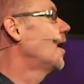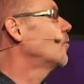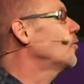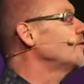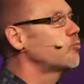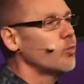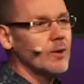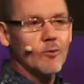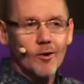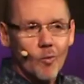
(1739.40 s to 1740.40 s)
And we
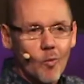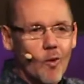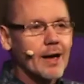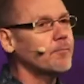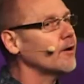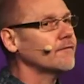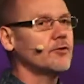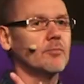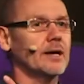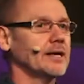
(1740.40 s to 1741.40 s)
want to wipe
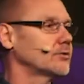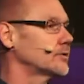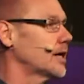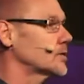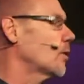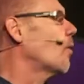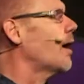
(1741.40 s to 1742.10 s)
off your medical debts.